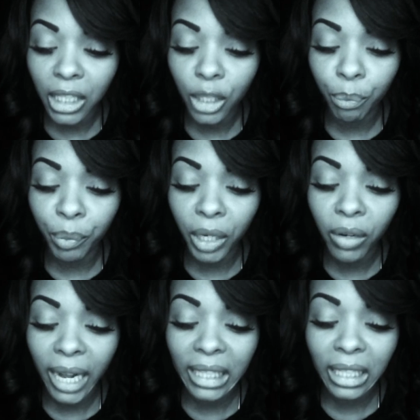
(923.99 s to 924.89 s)
to
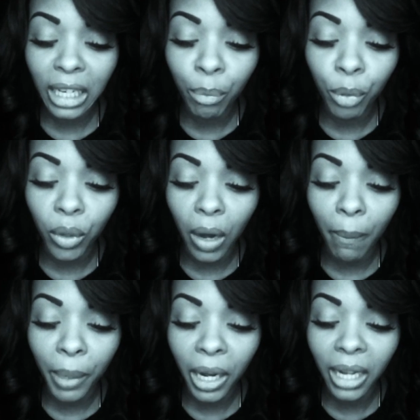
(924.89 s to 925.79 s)
build a temple
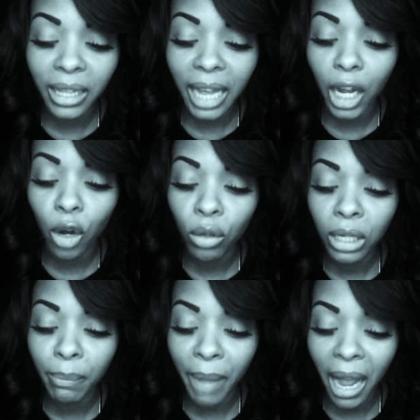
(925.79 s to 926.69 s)
upon thy
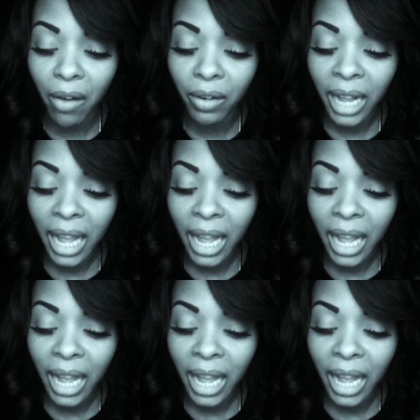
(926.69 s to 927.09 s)
holy mount,